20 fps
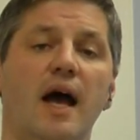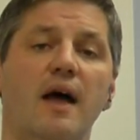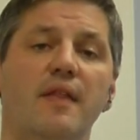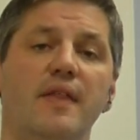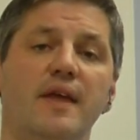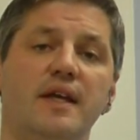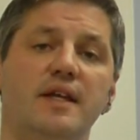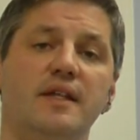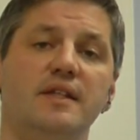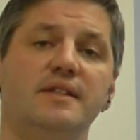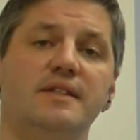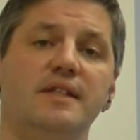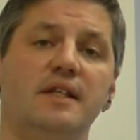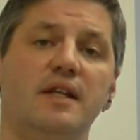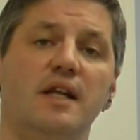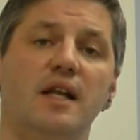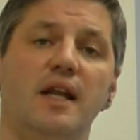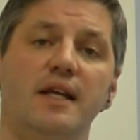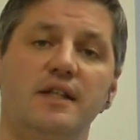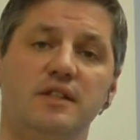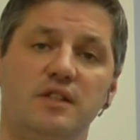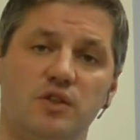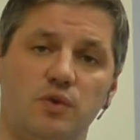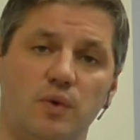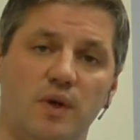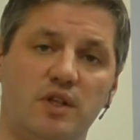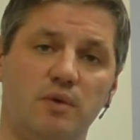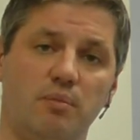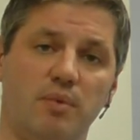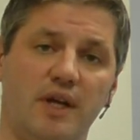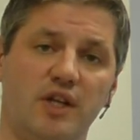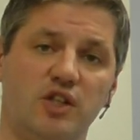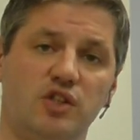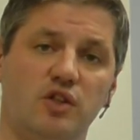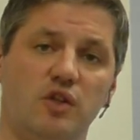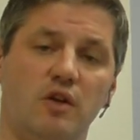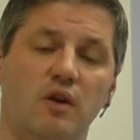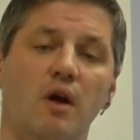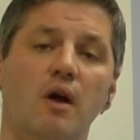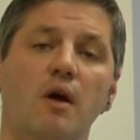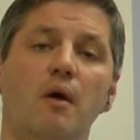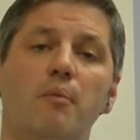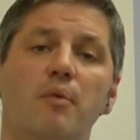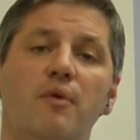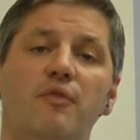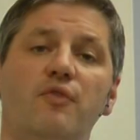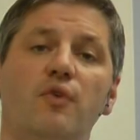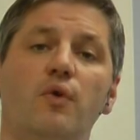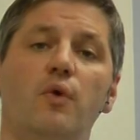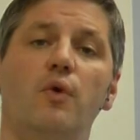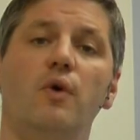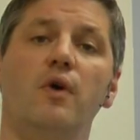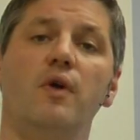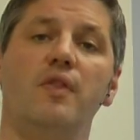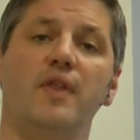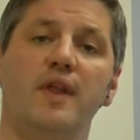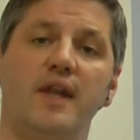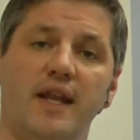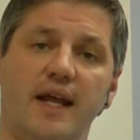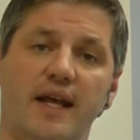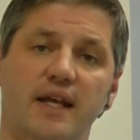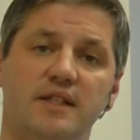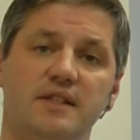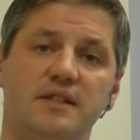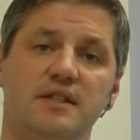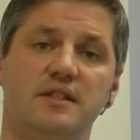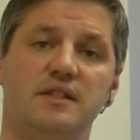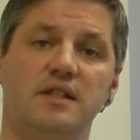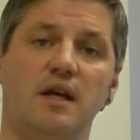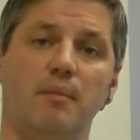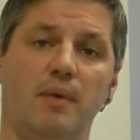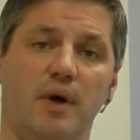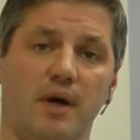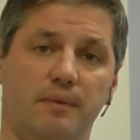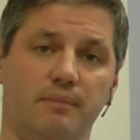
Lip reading: and then consider laser sweat ablation before the next summer.